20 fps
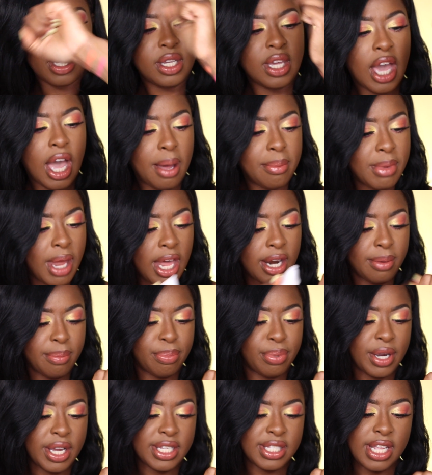Yeah, I'm not
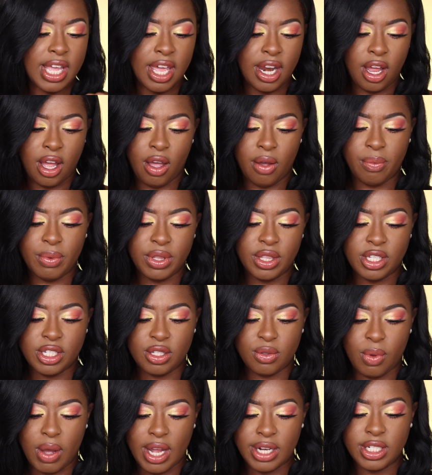impressed at all with the
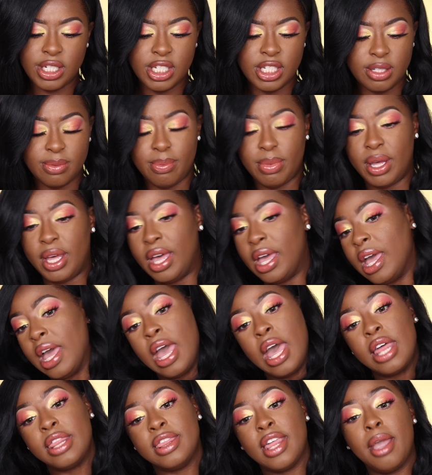swatches, but
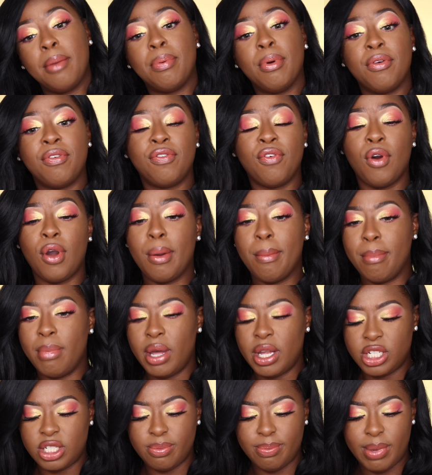they perform
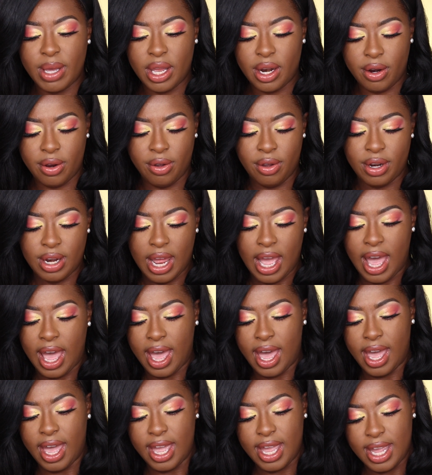much better on the
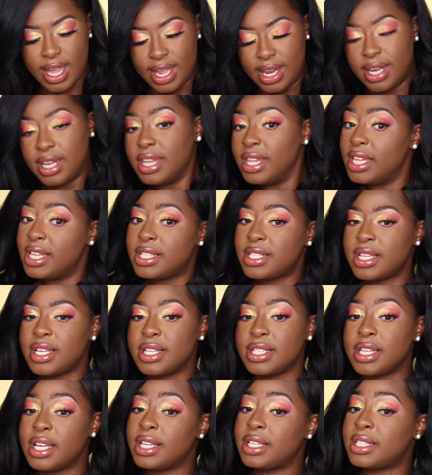eye, and this
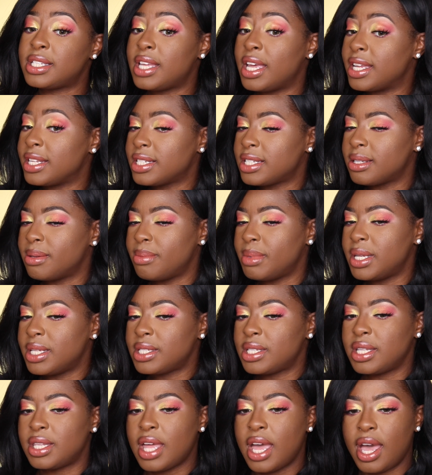is a
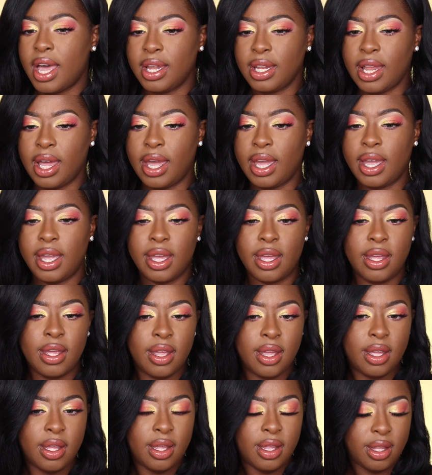testament to that. Like,
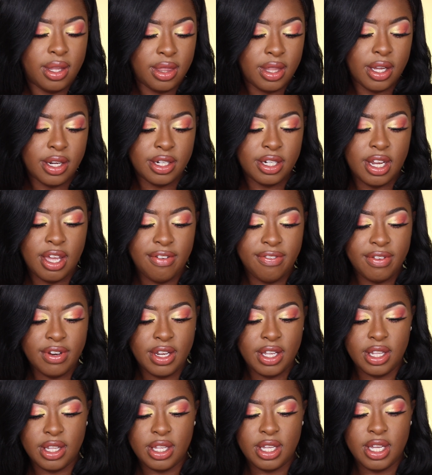they're
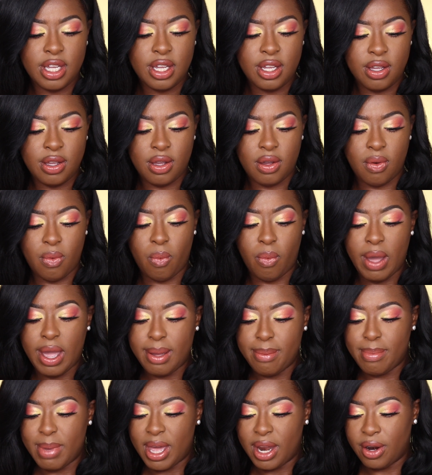definitely
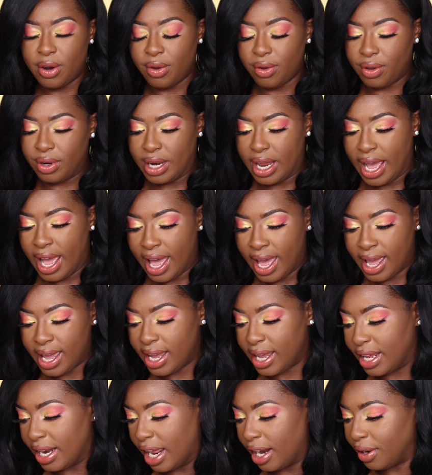way better on the
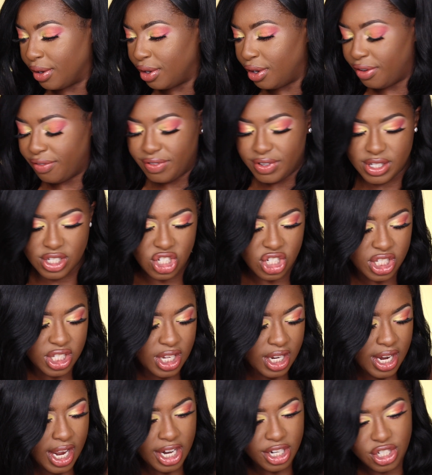eye, and I don't know if it's
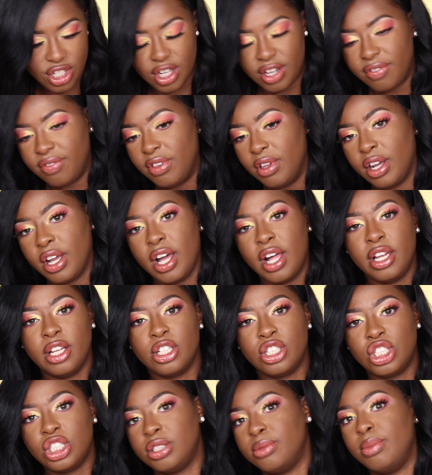just the nature of the
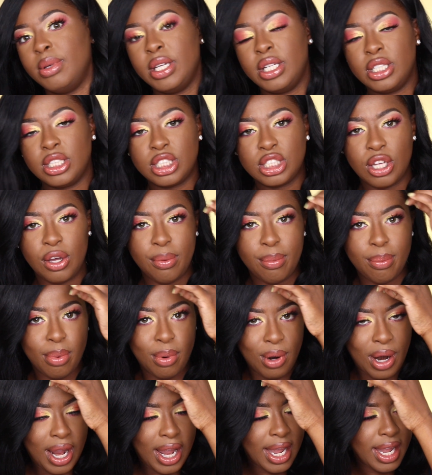colors just being so
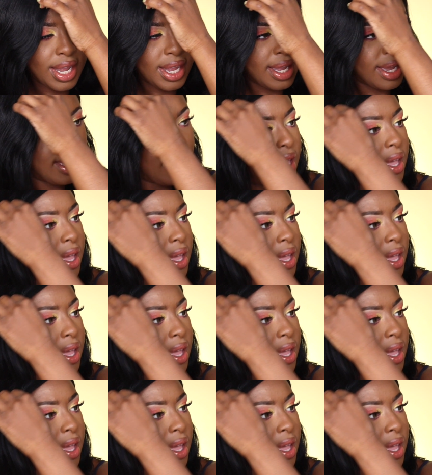bright,